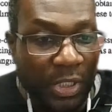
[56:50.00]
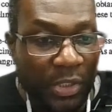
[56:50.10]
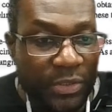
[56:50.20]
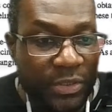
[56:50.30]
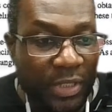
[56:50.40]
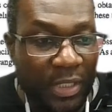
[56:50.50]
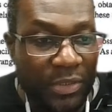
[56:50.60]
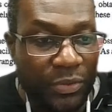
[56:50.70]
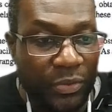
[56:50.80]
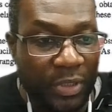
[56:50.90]
Chinook
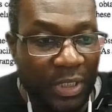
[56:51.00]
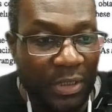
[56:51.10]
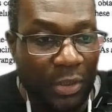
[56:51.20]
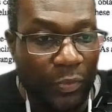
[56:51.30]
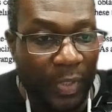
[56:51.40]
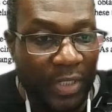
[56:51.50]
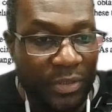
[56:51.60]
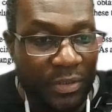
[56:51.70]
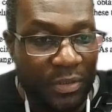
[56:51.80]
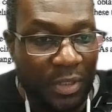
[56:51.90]
says, do you need
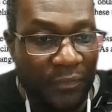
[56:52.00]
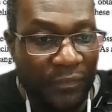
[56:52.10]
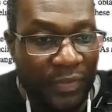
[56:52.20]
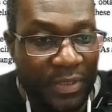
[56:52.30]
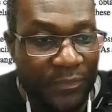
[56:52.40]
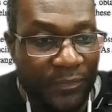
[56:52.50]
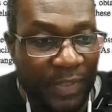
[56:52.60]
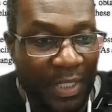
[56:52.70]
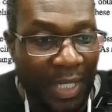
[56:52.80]
Lagrange to solve this?